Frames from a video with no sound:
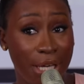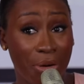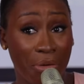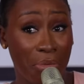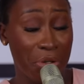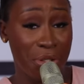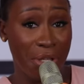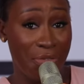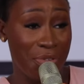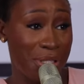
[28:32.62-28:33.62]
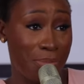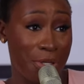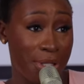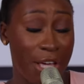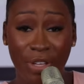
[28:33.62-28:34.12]
take on what a VC
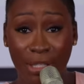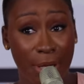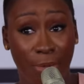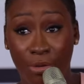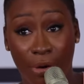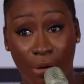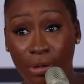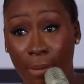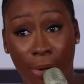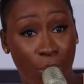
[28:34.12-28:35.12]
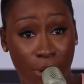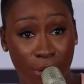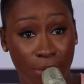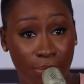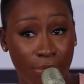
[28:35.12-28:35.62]
may say. A VC may be wrong about
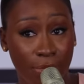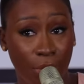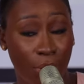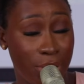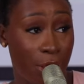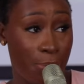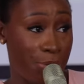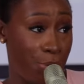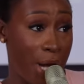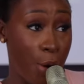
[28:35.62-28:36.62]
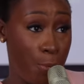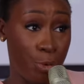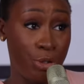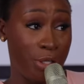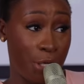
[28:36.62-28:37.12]
what your startup is, how
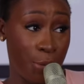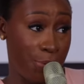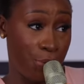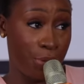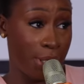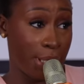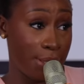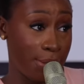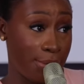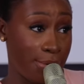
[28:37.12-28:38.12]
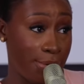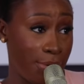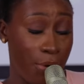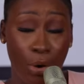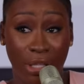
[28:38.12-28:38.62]
good your startup is going to get,
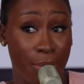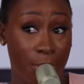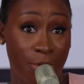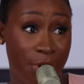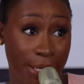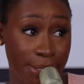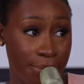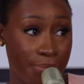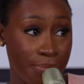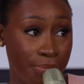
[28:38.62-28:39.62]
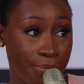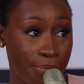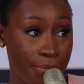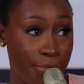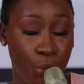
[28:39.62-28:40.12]
or they may be right.
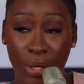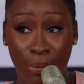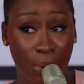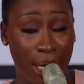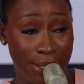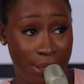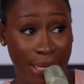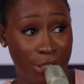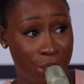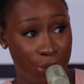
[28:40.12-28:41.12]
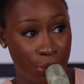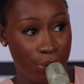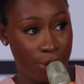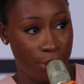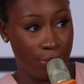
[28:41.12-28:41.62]
You are the one that has to take that chance on
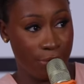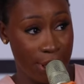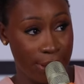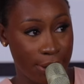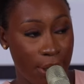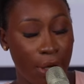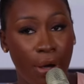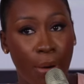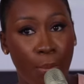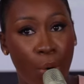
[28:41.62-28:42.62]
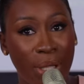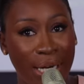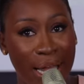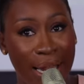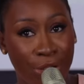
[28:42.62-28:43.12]
yourself, right? But one
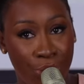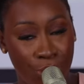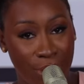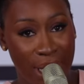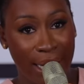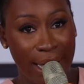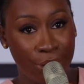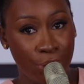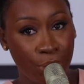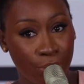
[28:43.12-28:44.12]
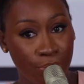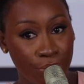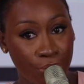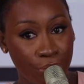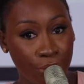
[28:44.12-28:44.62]
thing I like to do is I like to
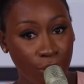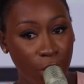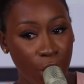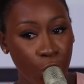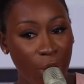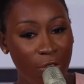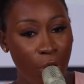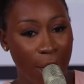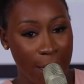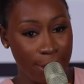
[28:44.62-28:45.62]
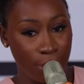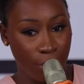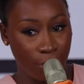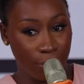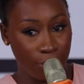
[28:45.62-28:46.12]
do a forecast
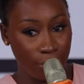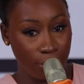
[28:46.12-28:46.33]
of